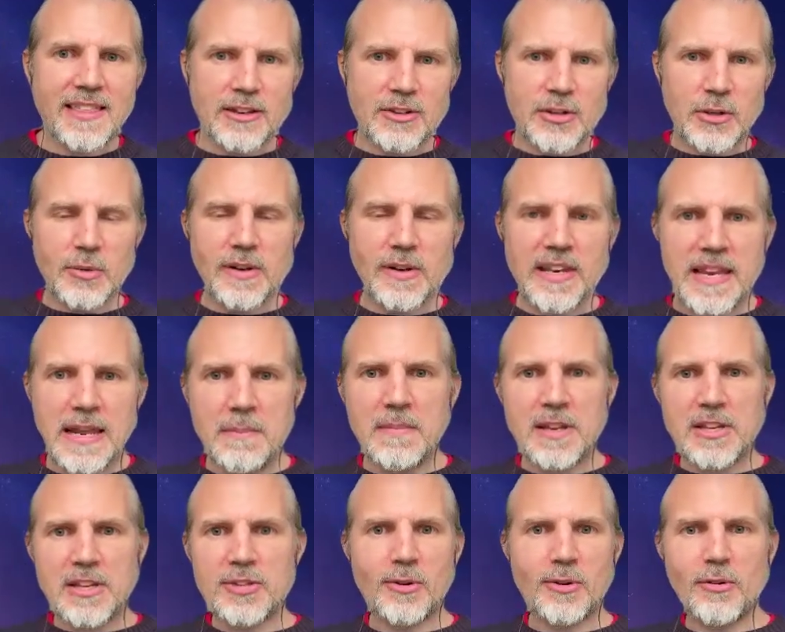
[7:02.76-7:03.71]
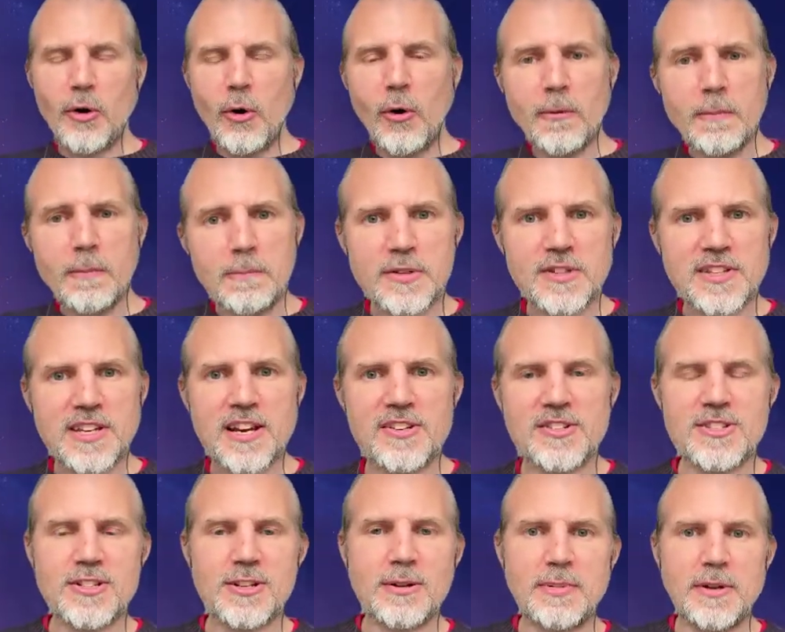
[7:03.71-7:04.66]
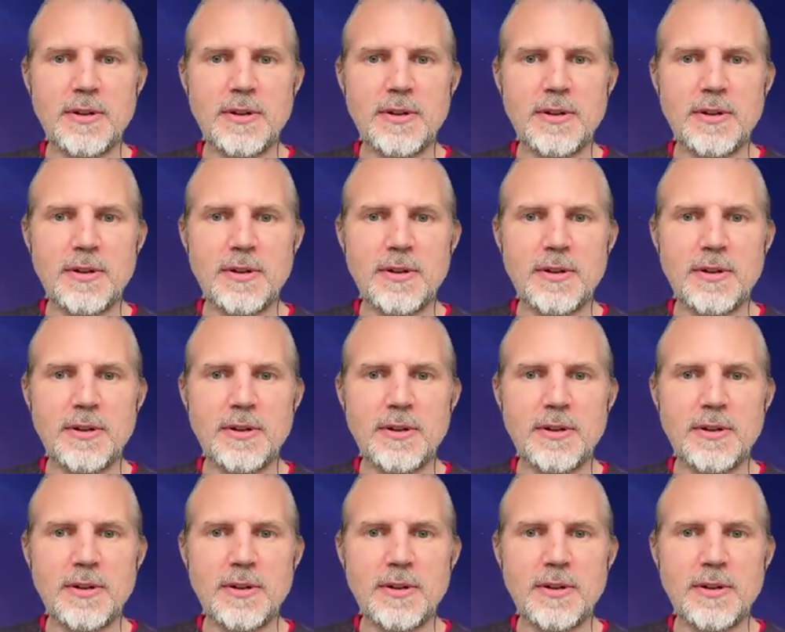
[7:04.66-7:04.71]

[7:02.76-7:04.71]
that, you limit your own potential,